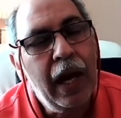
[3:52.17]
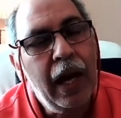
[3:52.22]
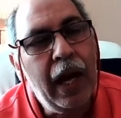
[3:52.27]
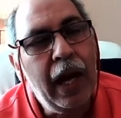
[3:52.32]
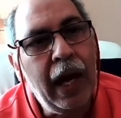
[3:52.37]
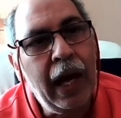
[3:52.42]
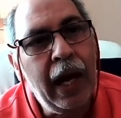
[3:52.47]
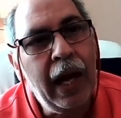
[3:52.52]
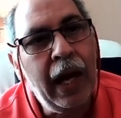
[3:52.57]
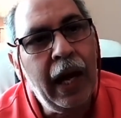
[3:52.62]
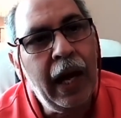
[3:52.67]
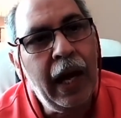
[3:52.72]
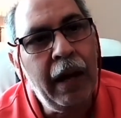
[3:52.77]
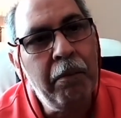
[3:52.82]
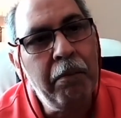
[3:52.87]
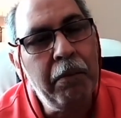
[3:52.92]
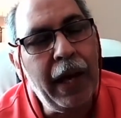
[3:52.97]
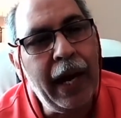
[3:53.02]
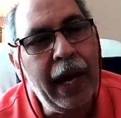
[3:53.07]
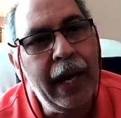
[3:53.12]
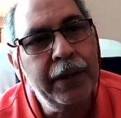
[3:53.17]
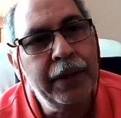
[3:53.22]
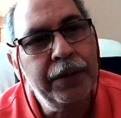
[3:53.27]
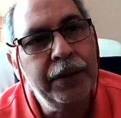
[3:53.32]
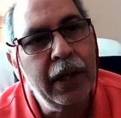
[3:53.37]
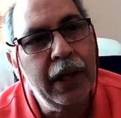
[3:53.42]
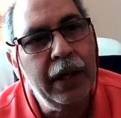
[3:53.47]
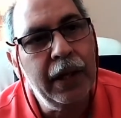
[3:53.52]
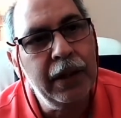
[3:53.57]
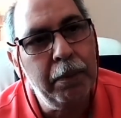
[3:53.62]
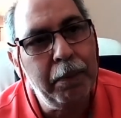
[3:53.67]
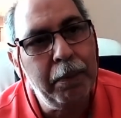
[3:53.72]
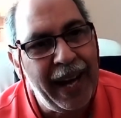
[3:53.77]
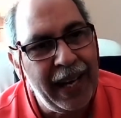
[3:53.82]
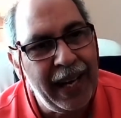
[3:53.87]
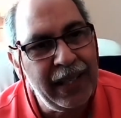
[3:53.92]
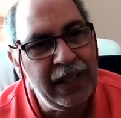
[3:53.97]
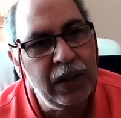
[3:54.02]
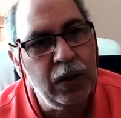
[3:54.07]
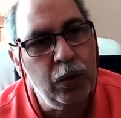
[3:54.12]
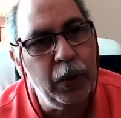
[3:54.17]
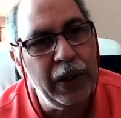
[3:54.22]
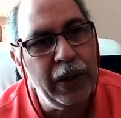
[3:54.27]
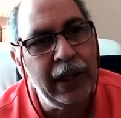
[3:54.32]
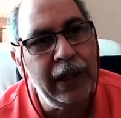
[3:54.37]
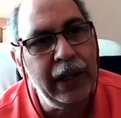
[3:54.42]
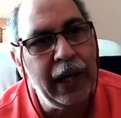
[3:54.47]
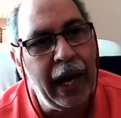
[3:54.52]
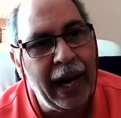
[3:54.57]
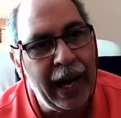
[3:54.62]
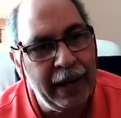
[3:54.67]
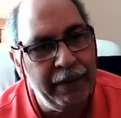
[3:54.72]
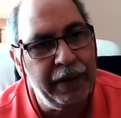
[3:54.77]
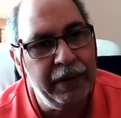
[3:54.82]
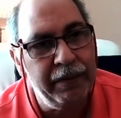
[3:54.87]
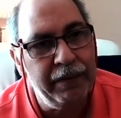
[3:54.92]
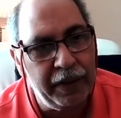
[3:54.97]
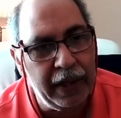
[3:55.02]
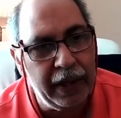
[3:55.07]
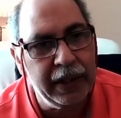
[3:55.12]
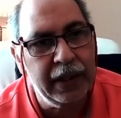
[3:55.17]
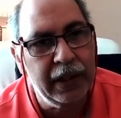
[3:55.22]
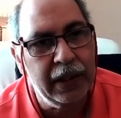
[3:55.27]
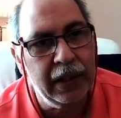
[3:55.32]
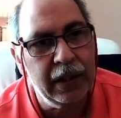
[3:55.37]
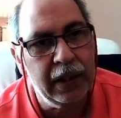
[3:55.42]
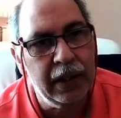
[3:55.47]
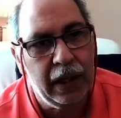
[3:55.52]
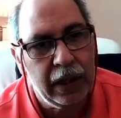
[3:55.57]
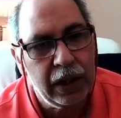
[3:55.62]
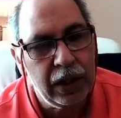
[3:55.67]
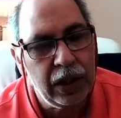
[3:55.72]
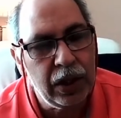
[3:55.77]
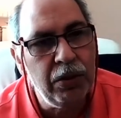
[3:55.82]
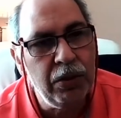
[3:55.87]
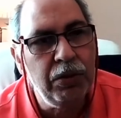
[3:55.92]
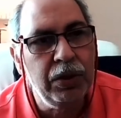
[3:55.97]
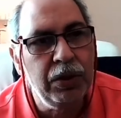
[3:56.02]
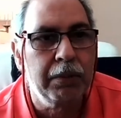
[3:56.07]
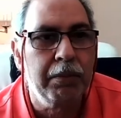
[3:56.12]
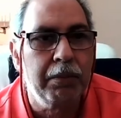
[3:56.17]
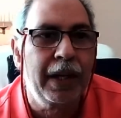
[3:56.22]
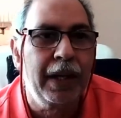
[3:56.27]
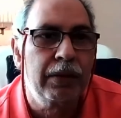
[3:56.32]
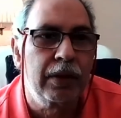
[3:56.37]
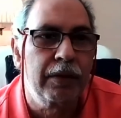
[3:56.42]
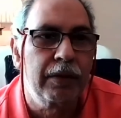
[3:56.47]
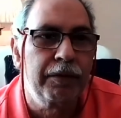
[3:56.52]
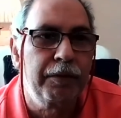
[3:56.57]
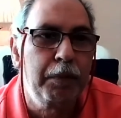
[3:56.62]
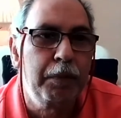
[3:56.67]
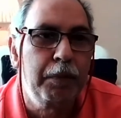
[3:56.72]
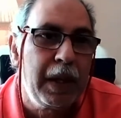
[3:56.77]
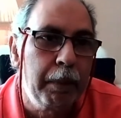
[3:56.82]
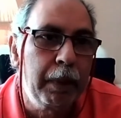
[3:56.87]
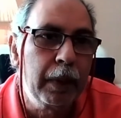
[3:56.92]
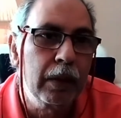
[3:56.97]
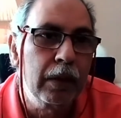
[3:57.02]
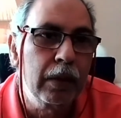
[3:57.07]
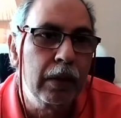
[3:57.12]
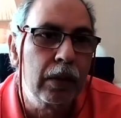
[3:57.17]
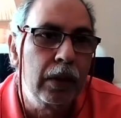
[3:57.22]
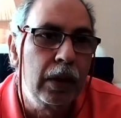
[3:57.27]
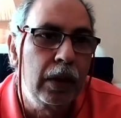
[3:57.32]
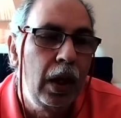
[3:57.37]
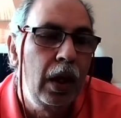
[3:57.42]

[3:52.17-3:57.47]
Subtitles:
And in the past, we have invited huge amount of people